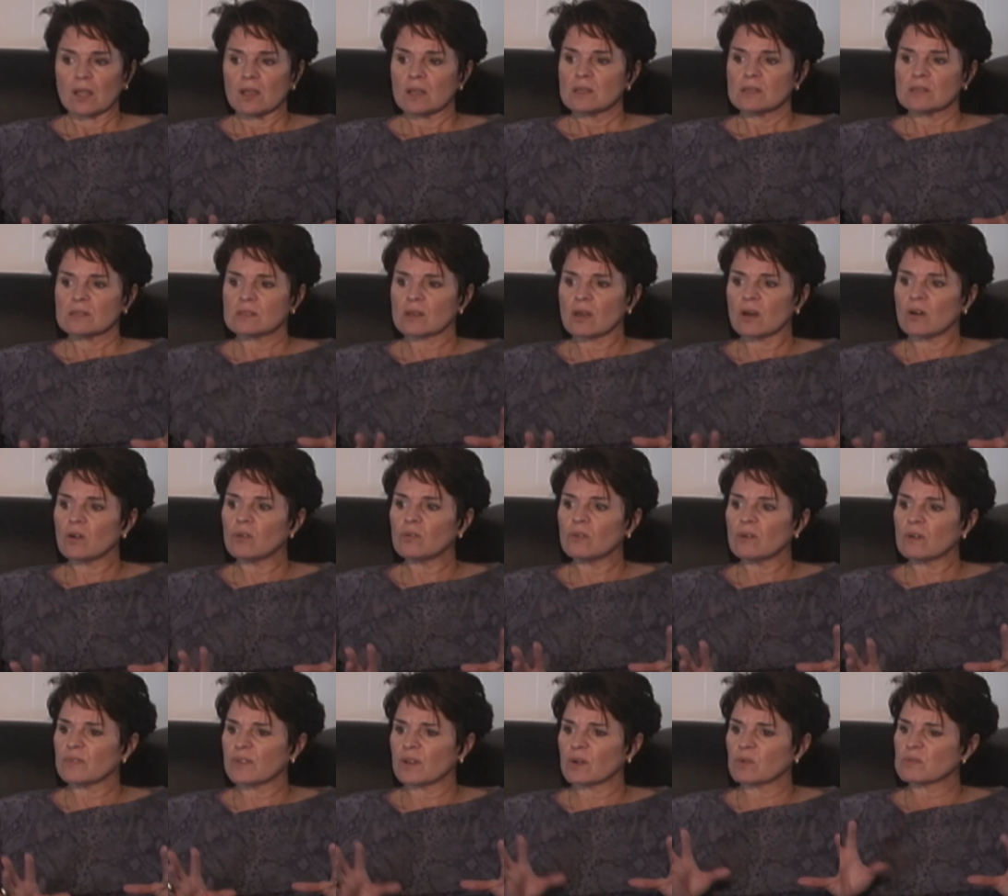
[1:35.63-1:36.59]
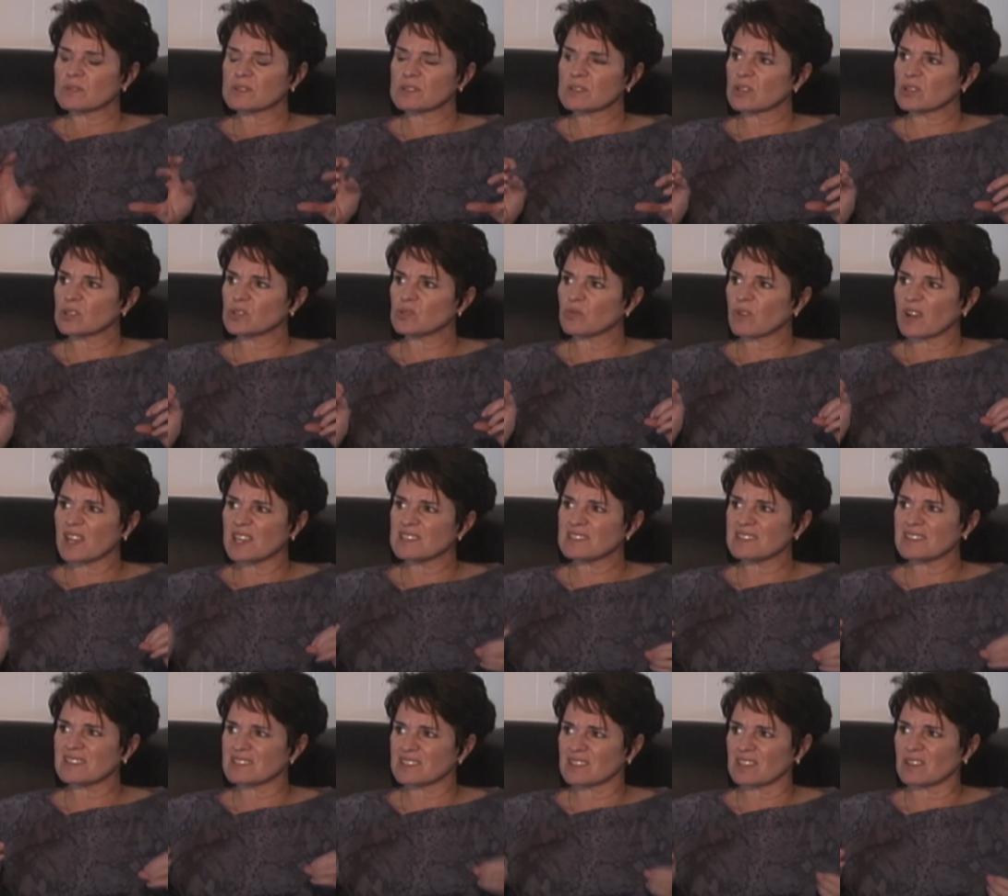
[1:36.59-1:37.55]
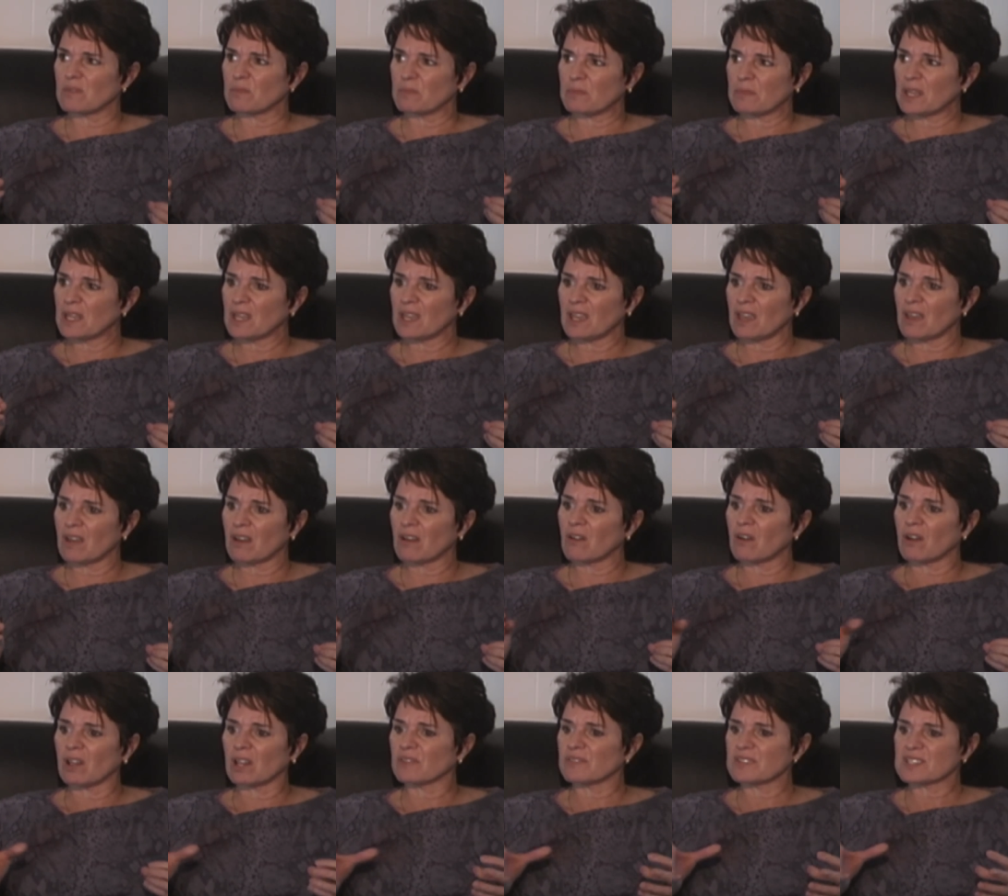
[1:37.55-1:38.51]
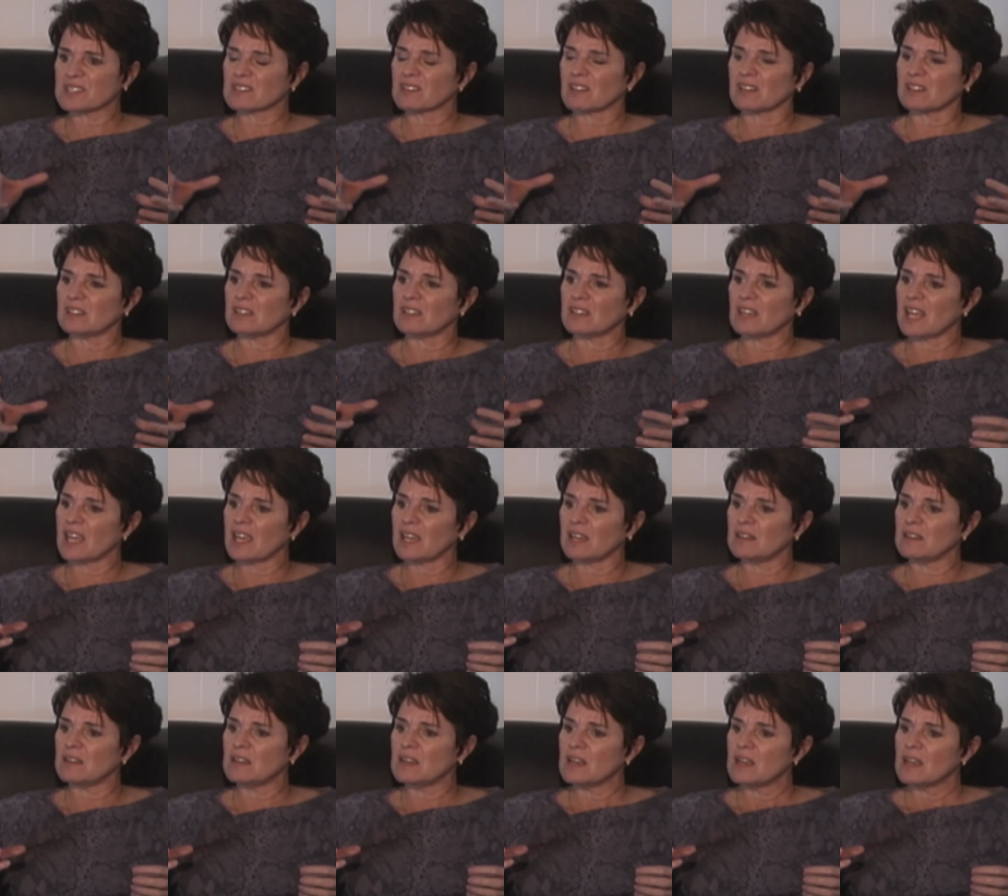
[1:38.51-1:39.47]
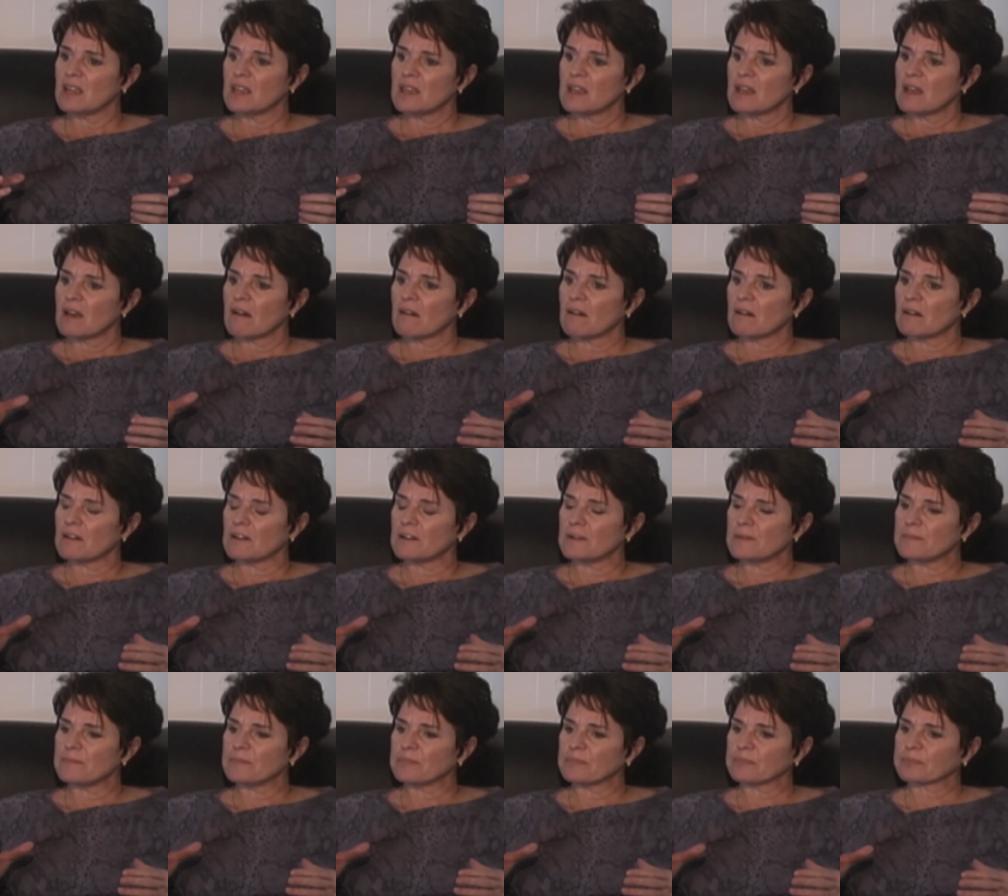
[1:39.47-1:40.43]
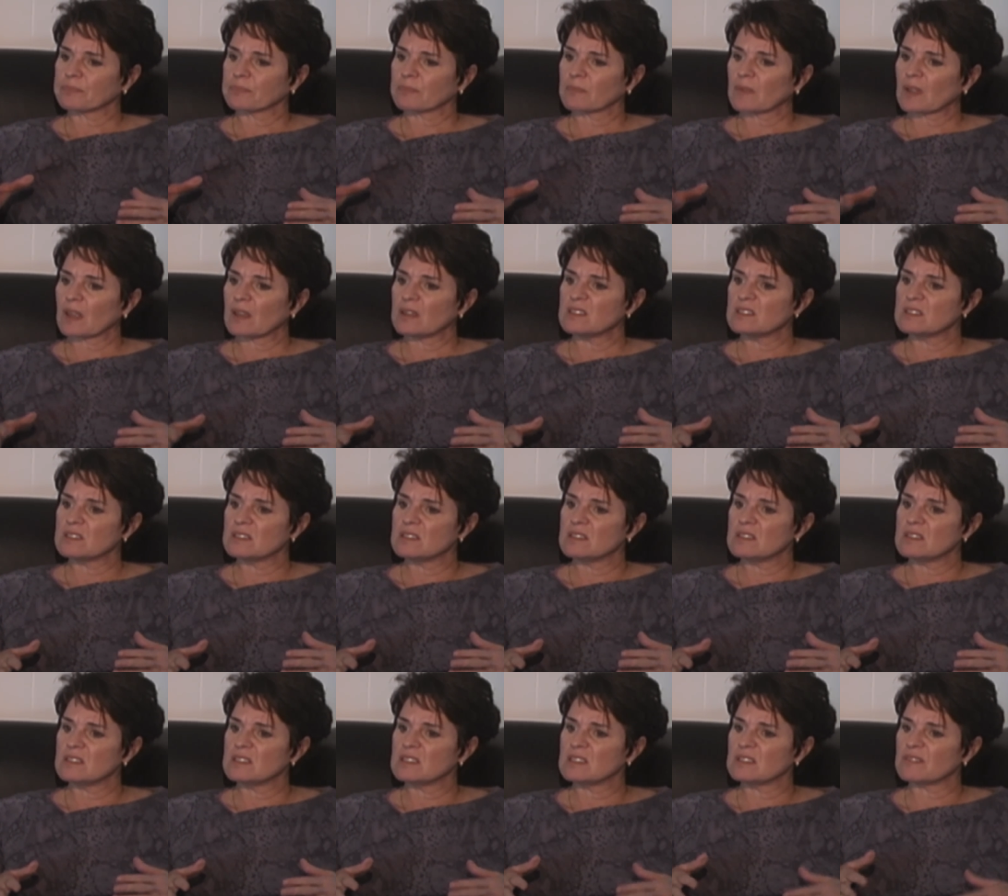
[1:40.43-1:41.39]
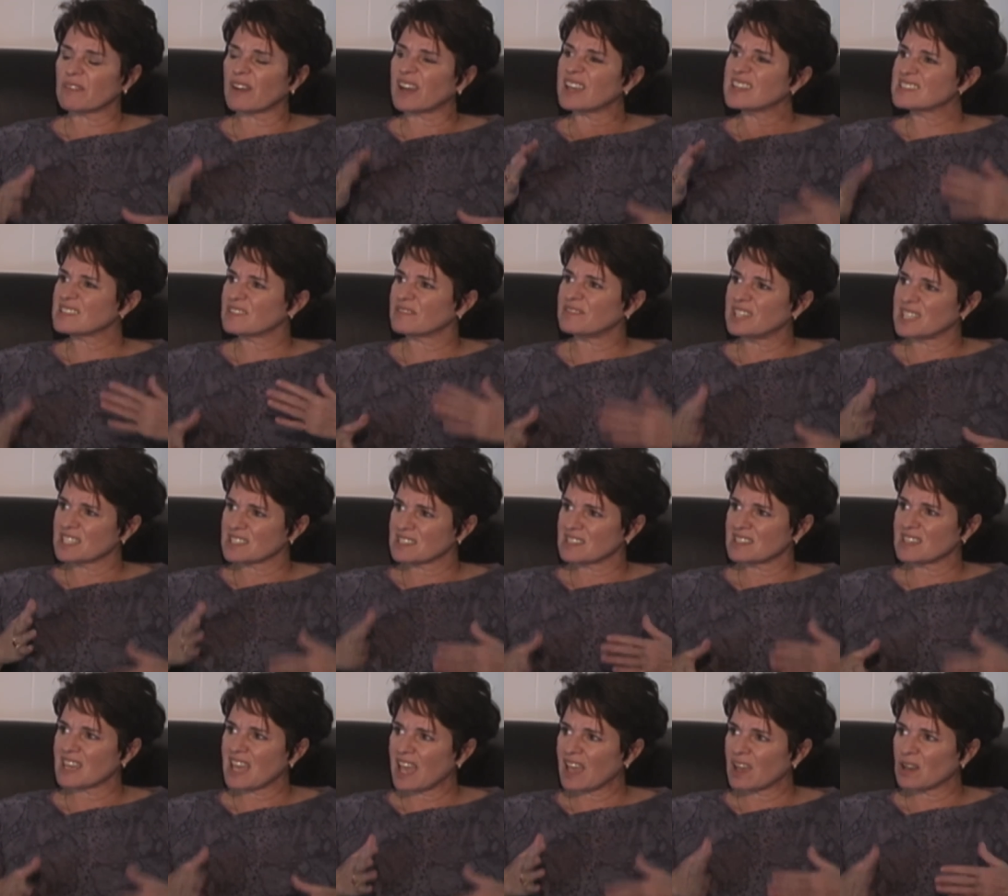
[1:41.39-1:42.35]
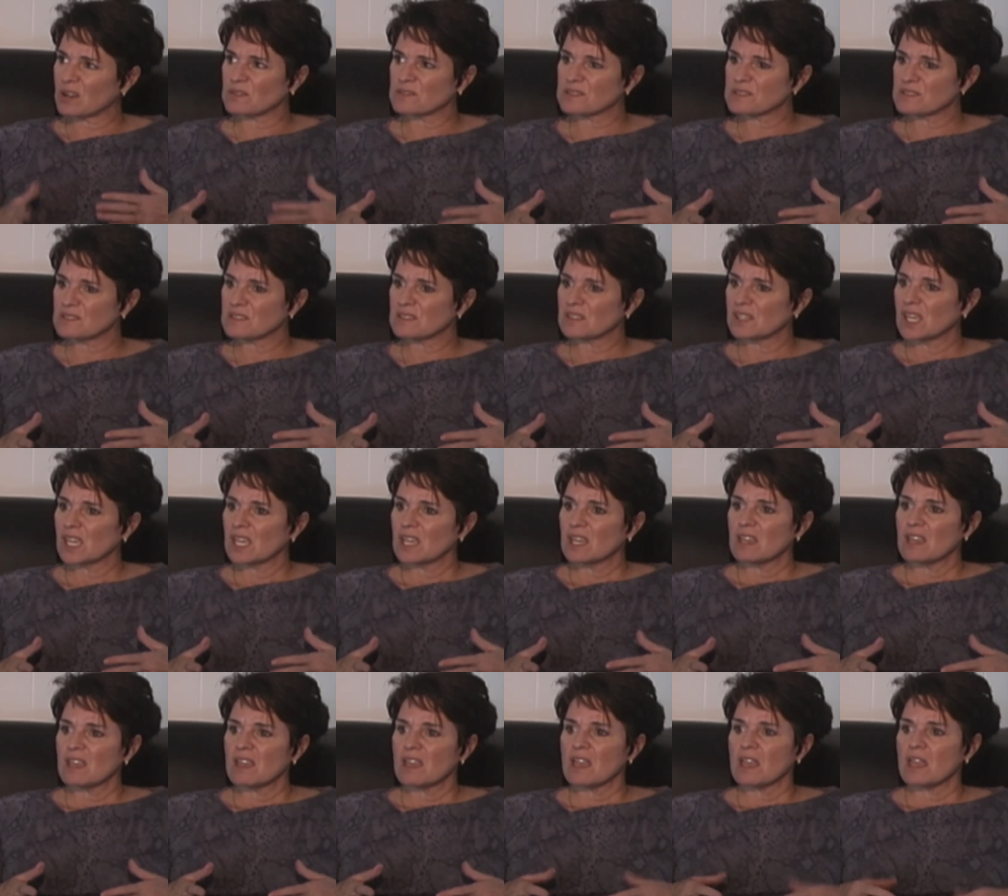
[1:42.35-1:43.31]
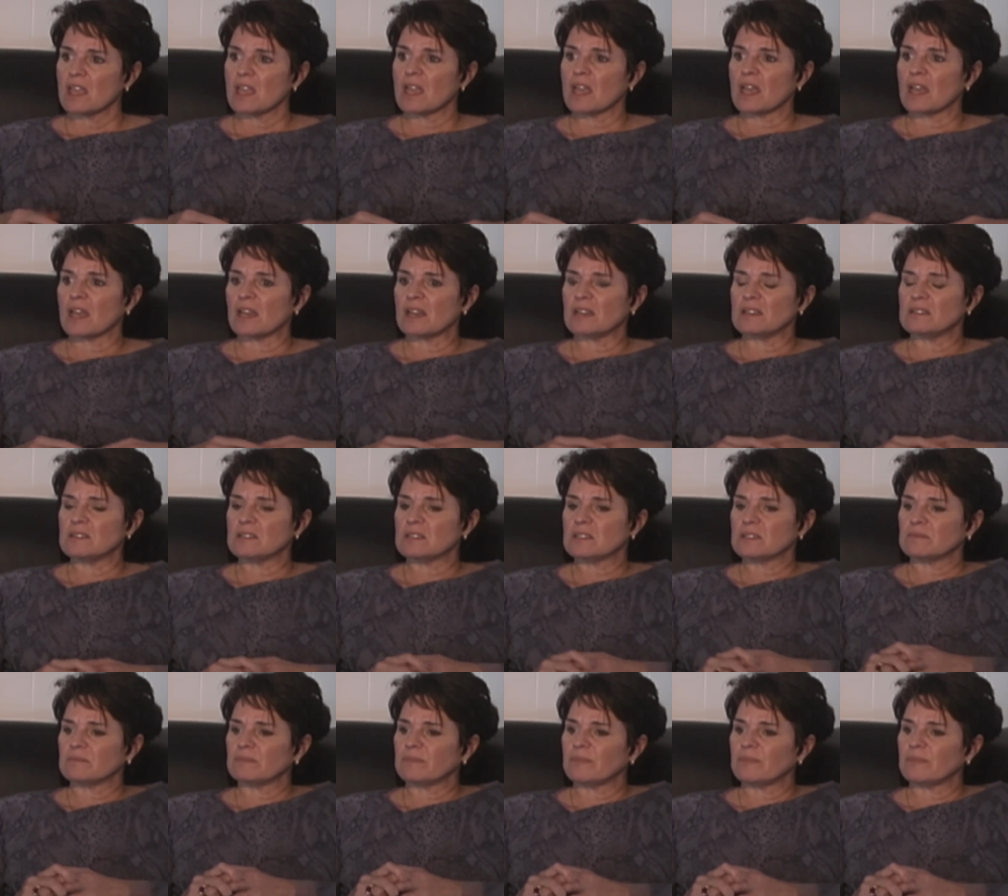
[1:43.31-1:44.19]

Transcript: so, there was such racism all of a sudden, and, um, divisiveness in the house, and